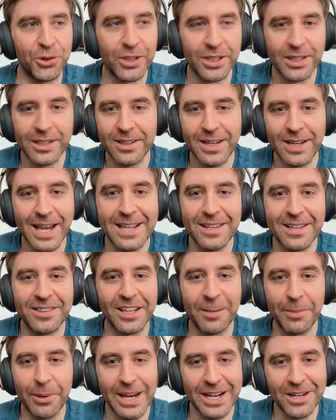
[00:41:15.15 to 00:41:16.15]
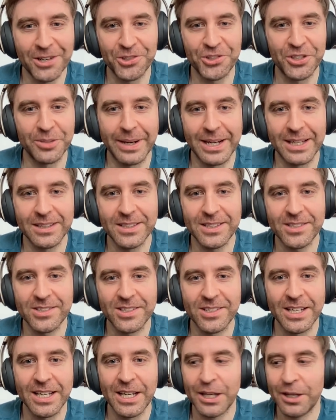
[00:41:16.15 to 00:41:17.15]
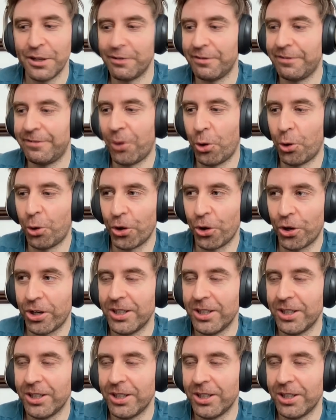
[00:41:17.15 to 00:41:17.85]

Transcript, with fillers: anything about energy balance, for